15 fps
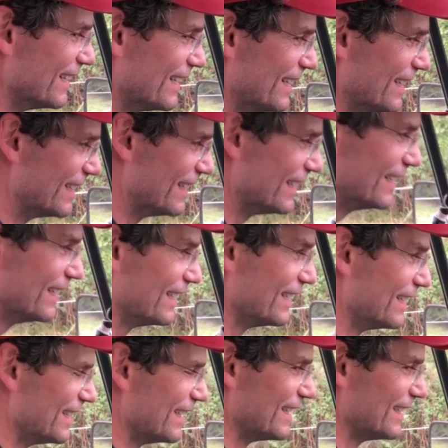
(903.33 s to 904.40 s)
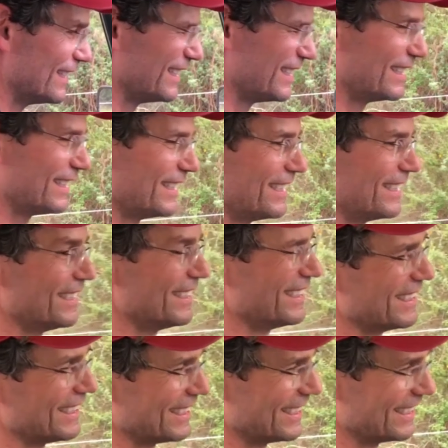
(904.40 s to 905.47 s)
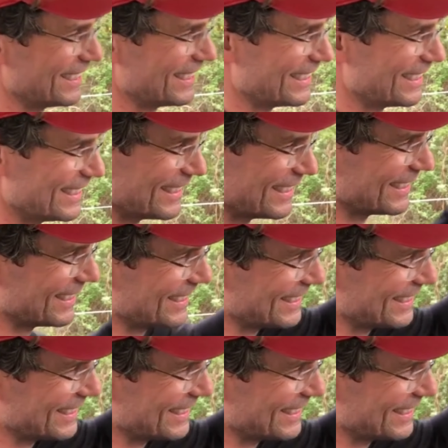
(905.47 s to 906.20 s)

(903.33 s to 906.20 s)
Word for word: Alex, you promised me we'd be going back